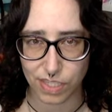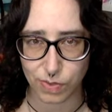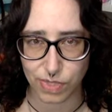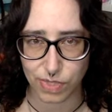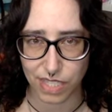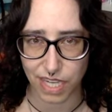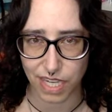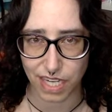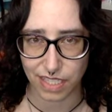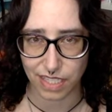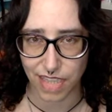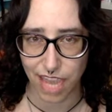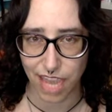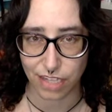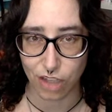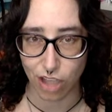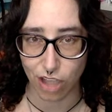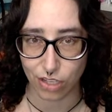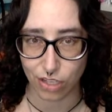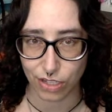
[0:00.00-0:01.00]
like a
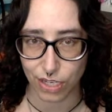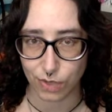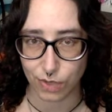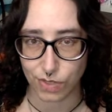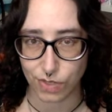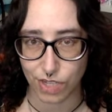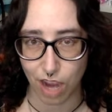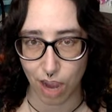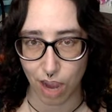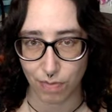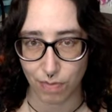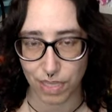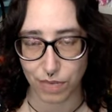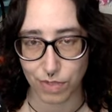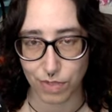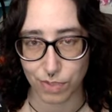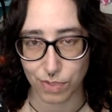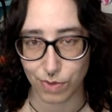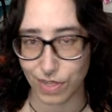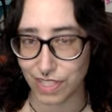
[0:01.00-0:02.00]
$10 used copy,
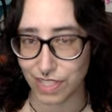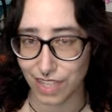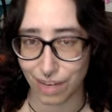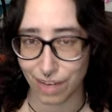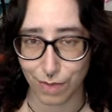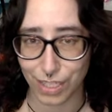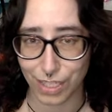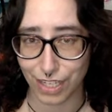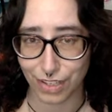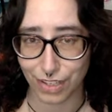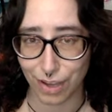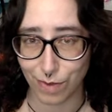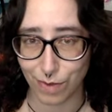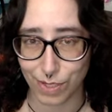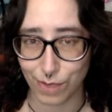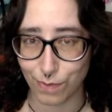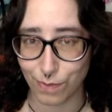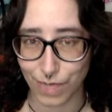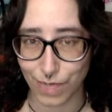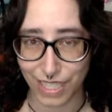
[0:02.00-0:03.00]
which I thought
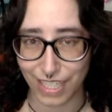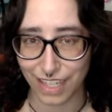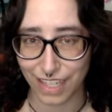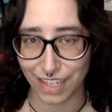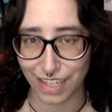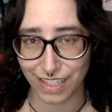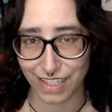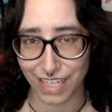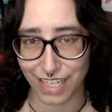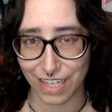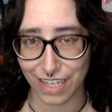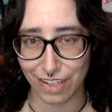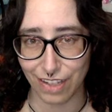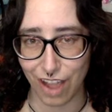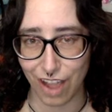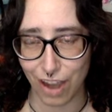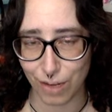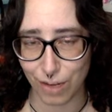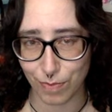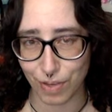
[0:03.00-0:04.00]
was a really good deal
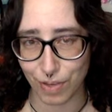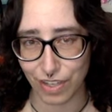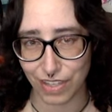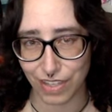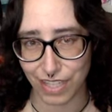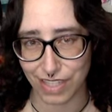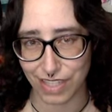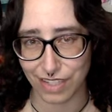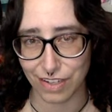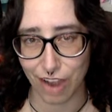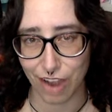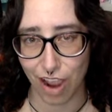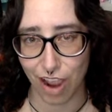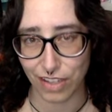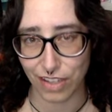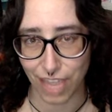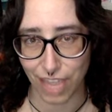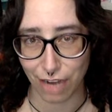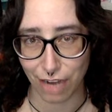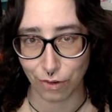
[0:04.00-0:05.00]
on a book that's
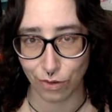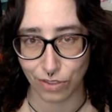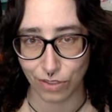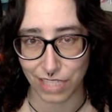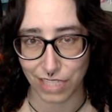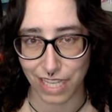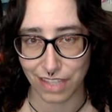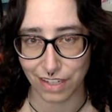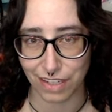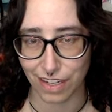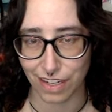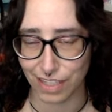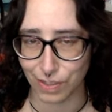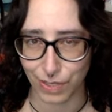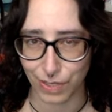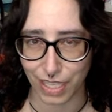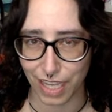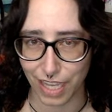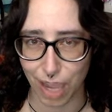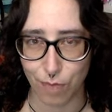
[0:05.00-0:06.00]
not that old either. It's
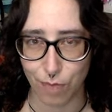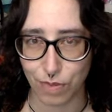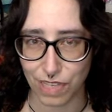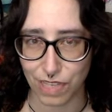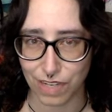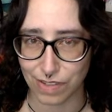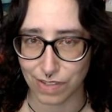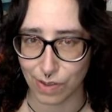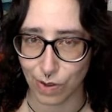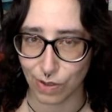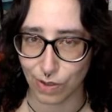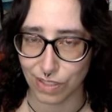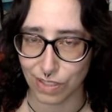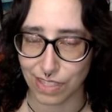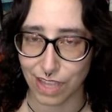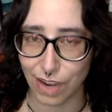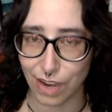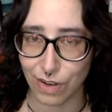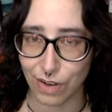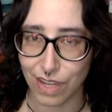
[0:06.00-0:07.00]
only a couple years old.
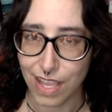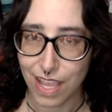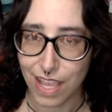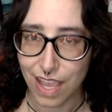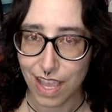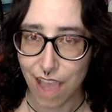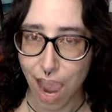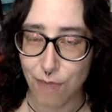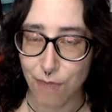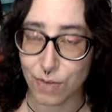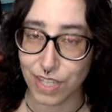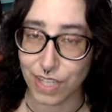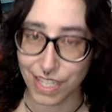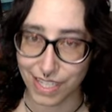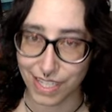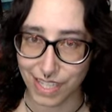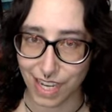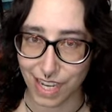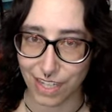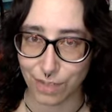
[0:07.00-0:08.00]
So I'm really
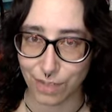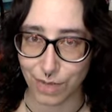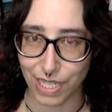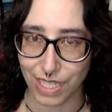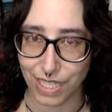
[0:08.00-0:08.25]
excited to read